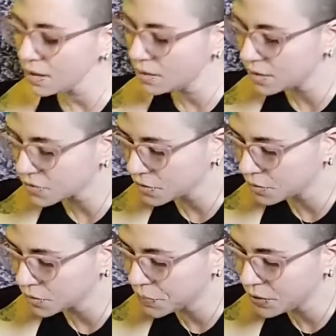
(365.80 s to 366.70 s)
this girl
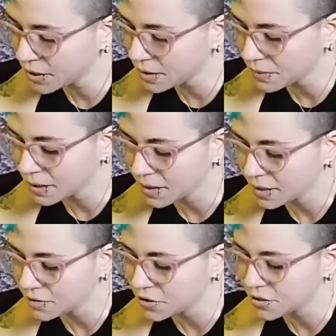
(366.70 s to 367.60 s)
was bullying me,
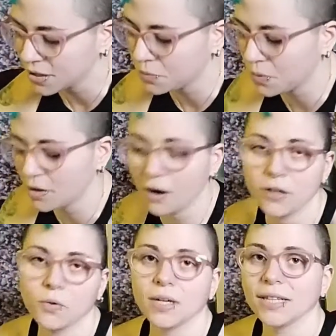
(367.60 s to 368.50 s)
and she said, "What are
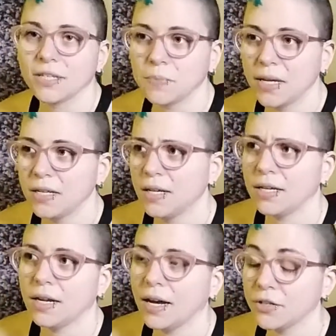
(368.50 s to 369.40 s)
you, a lesbian?"
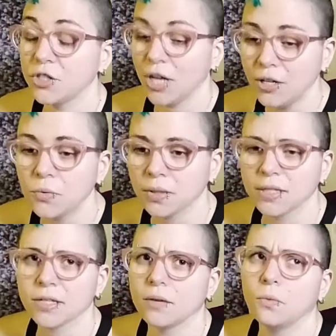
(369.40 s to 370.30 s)
And I genuinely
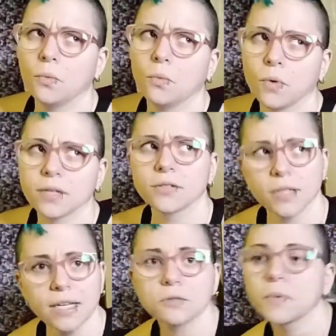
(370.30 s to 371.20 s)
said, "What is a
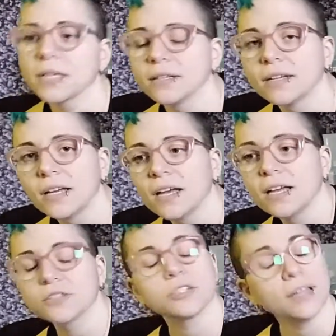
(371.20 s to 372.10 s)
lesbian?"
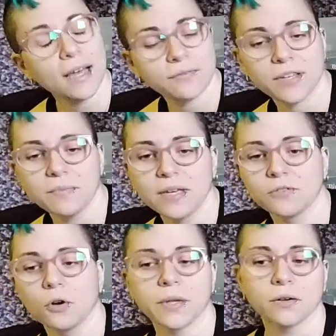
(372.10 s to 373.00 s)
She laughed at me and
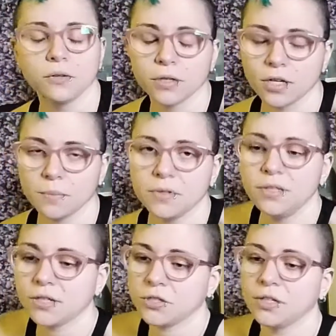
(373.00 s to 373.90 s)
told me to go look it up in the
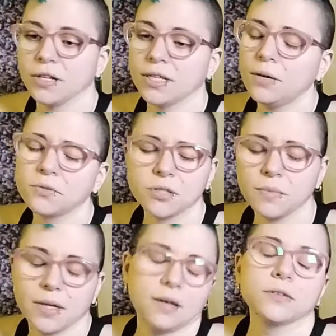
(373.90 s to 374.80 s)
dictionary, and that was
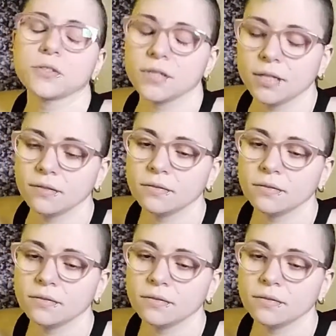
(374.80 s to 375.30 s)
something else that